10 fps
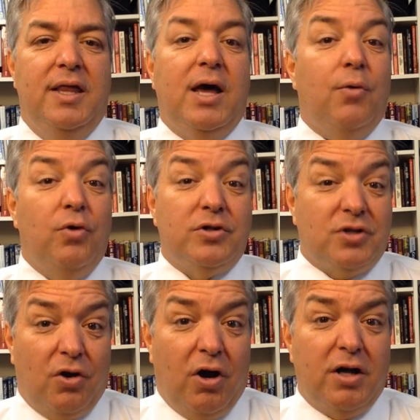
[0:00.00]
that will
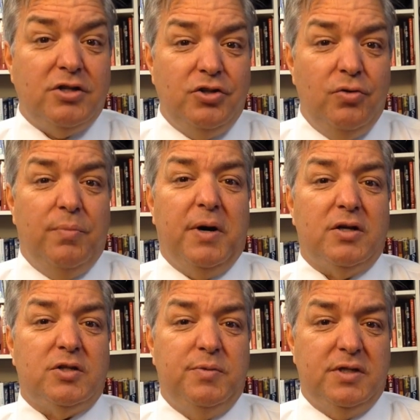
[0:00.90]
talk to you
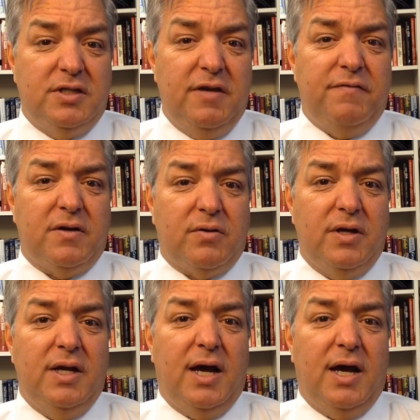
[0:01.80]
about specifically